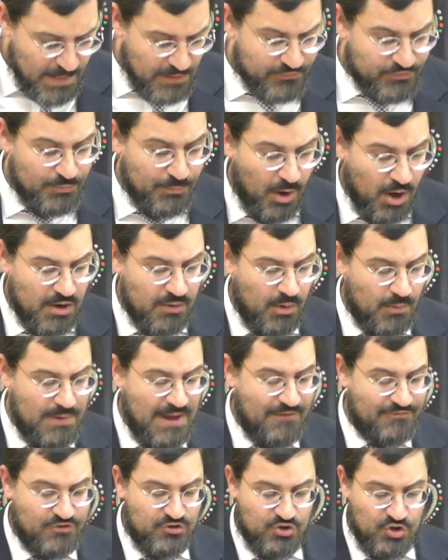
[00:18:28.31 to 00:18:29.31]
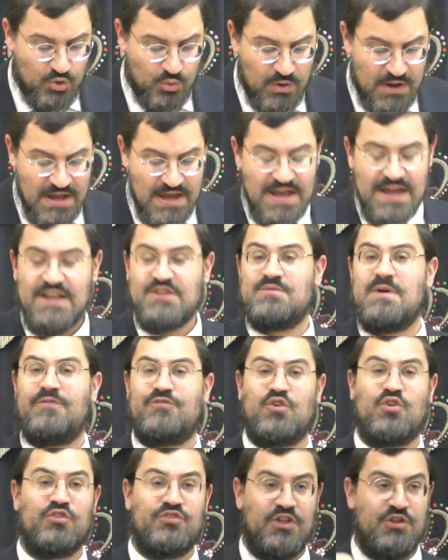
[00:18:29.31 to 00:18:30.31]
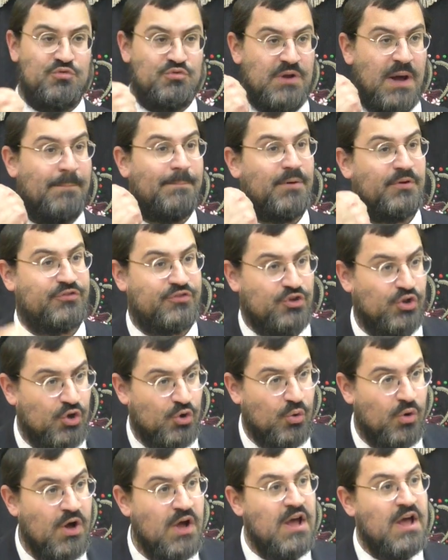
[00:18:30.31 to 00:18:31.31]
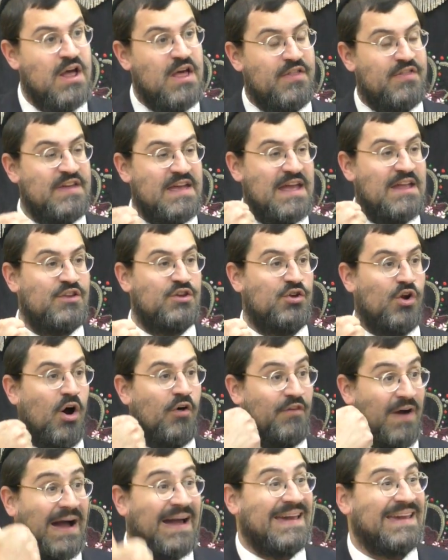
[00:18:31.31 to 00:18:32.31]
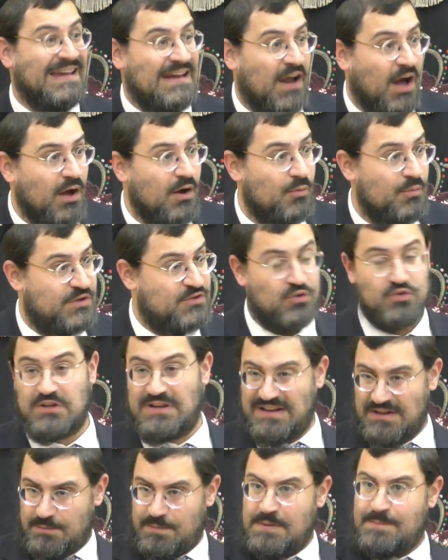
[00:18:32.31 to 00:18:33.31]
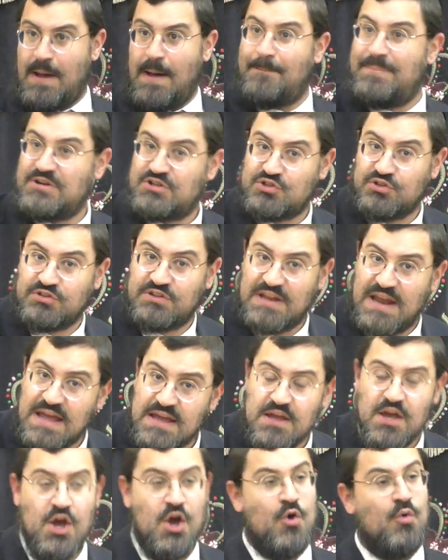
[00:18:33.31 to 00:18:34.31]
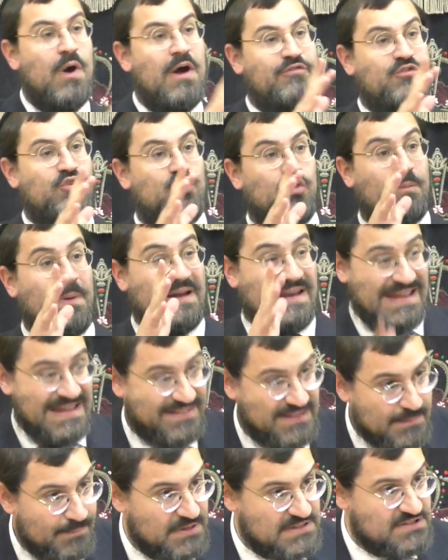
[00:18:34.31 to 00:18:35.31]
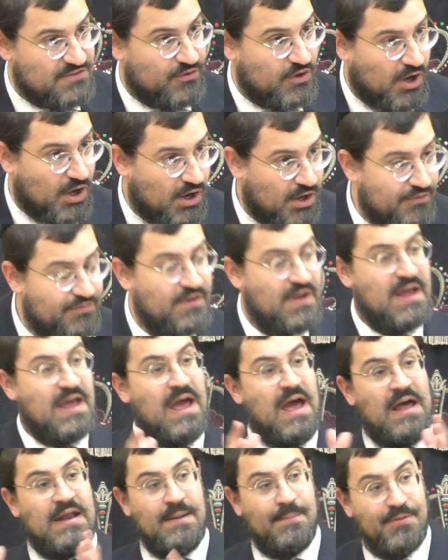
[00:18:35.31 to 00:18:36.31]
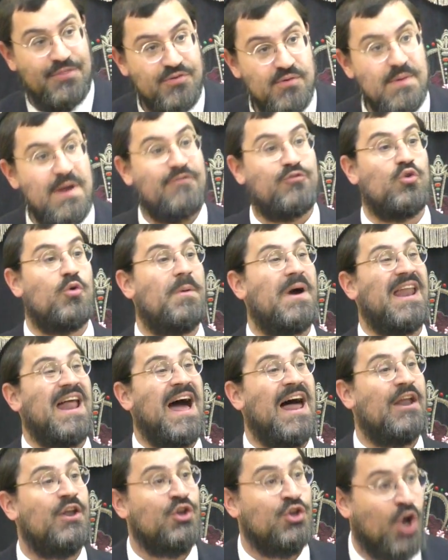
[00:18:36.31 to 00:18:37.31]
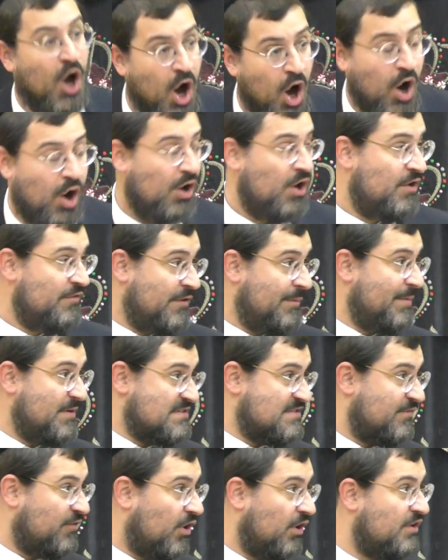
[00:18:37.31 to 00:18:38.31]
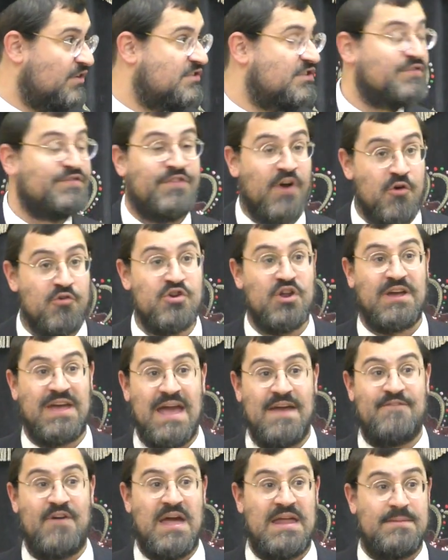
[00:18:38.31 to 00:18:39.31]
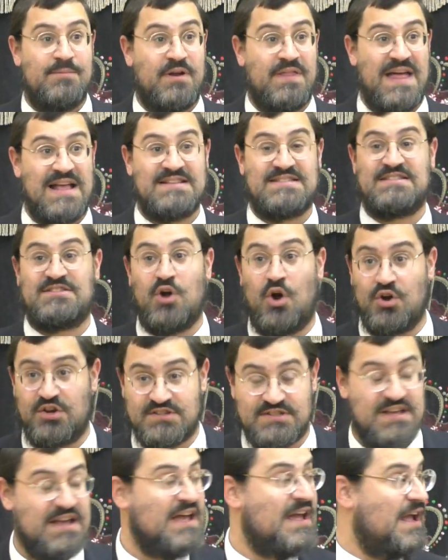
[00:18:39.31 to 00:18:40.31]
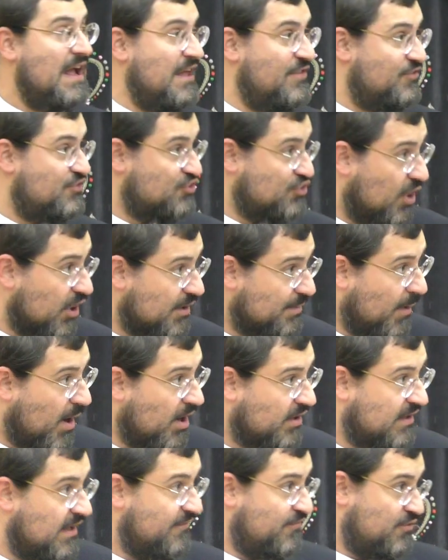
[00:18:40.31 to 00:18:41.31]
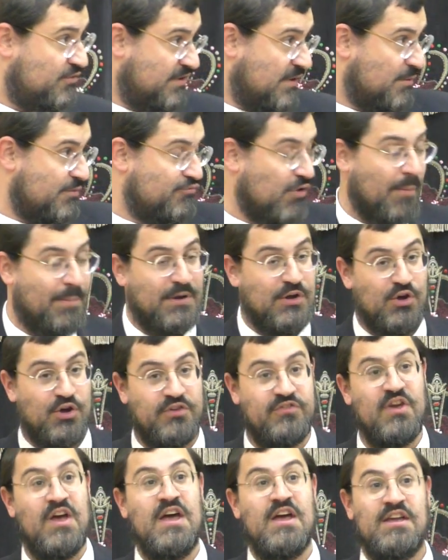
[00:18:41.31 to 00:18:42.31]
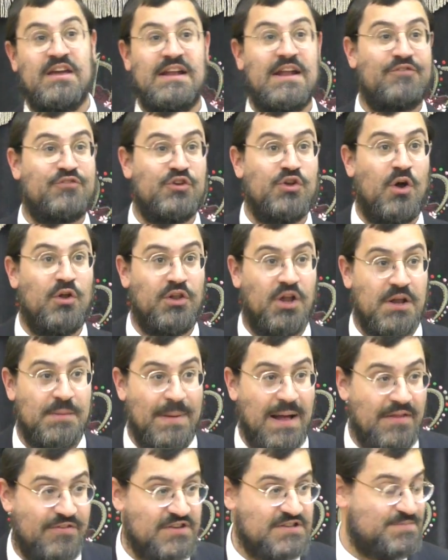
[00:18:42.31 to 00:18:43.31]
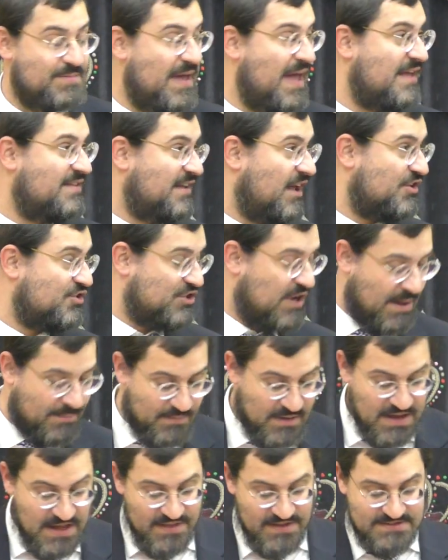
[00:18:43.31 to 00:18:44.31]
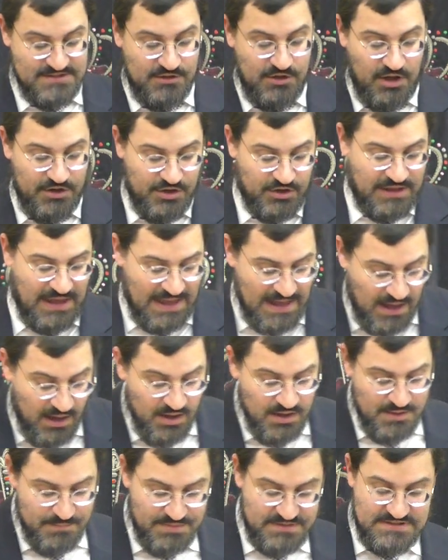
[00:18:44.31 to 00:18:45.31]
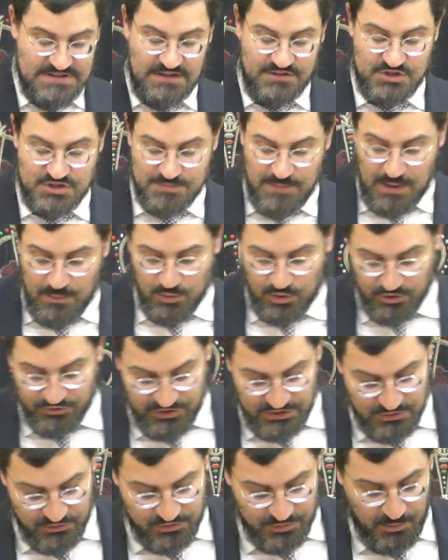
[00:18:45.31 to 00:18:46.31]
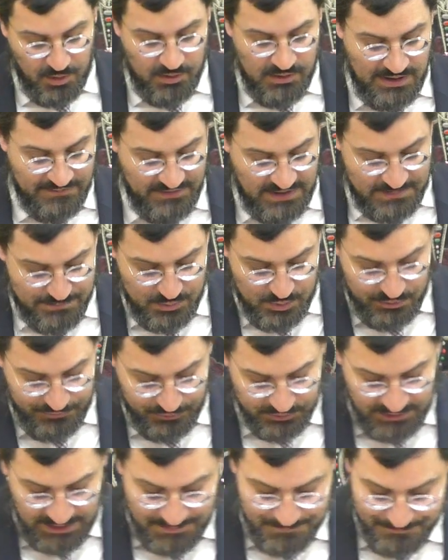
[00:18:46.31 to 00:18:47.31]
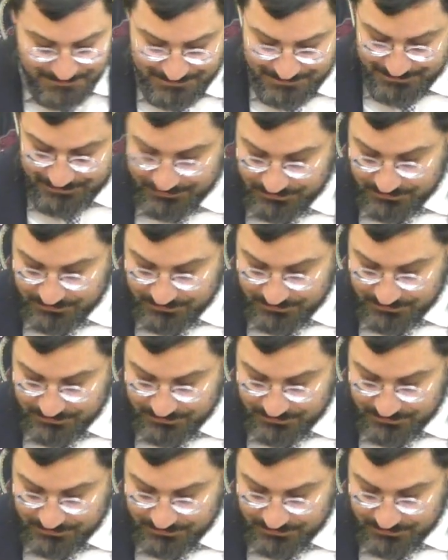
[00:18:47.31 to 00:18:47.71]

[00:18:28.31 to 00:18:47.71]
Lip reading: Tomorrow what we have to do is we have to continue number two, the inyan of achila. We talked a little bit about bishul today. We have to talk about eating Basar B'Chalav. And number three, we have to talk about hanah from Basar B'Chalav. This is very negative for anybody that has stocks in the stock market. If you deal with Robin Hood, you'd have to know a lot about this. Be'ez Hashem. There's a lot negative. This is Yav Tishmai. We'll continue tomorrow. Have a beautiful day.